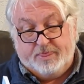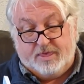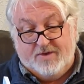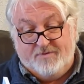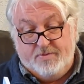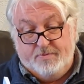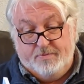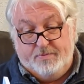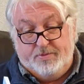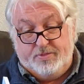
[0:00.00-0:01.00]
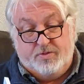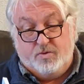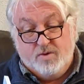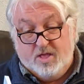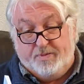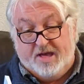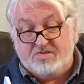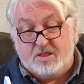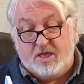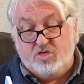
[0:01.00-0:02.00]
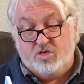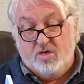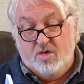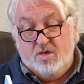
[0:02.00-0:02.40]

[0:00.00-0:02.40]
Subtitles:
given that the real parsonage